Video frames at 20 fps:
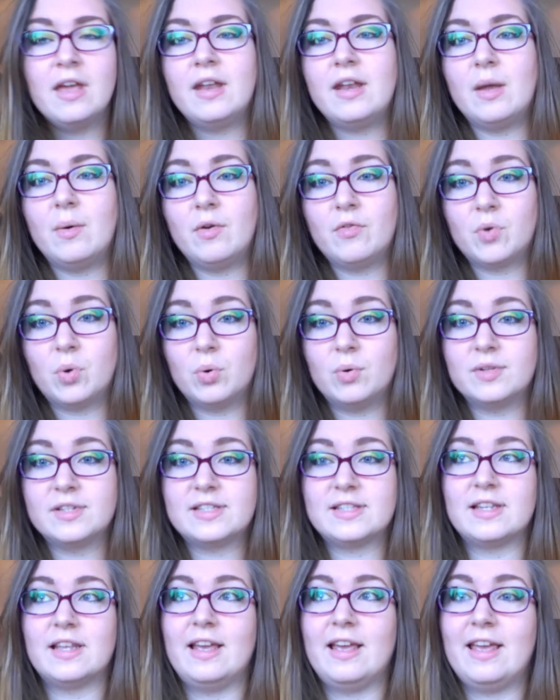Now, of
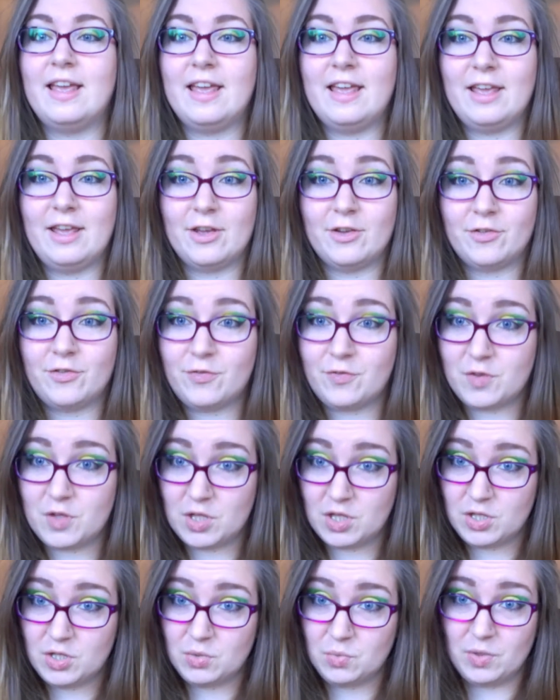course, if
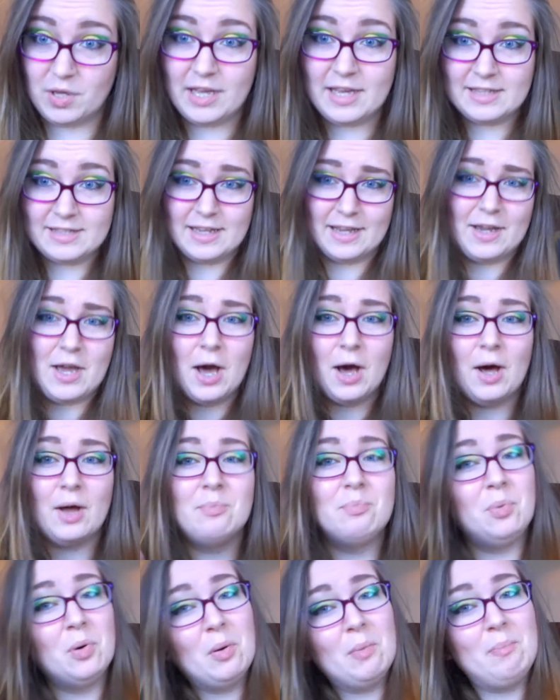it is a
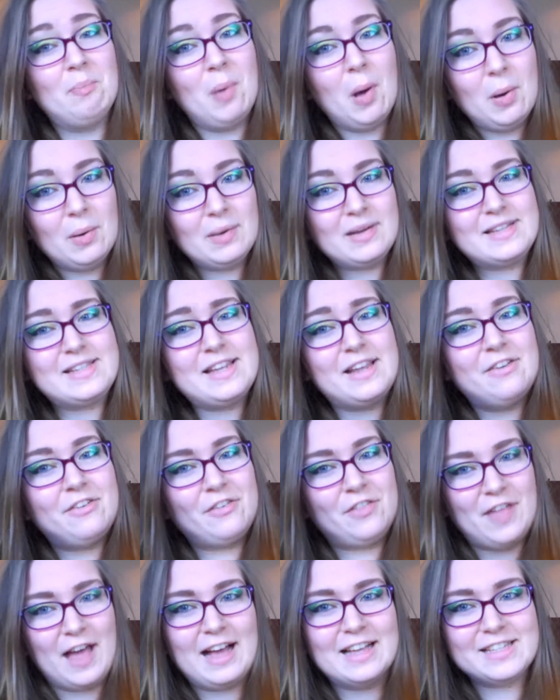cardboard box,
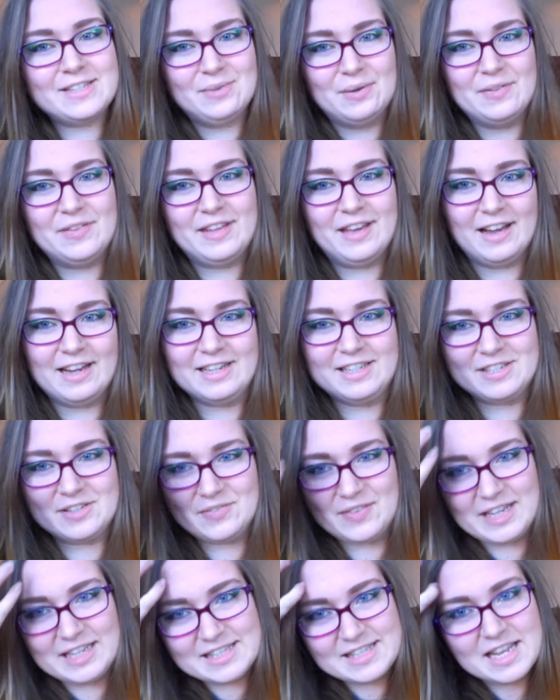if that's what the
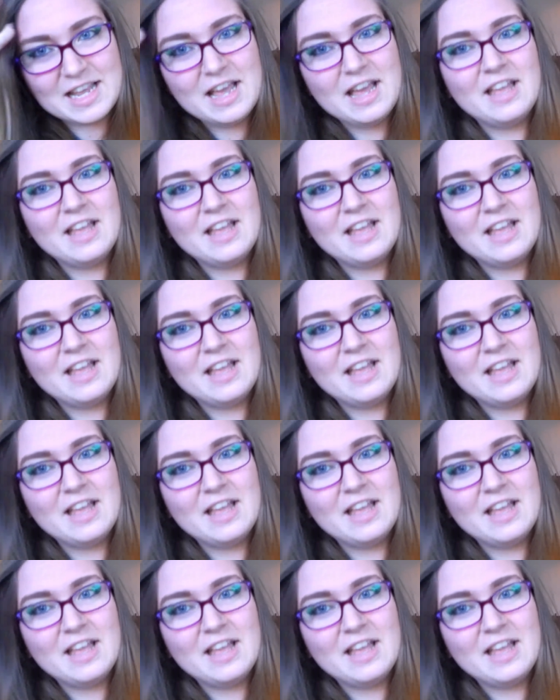item is,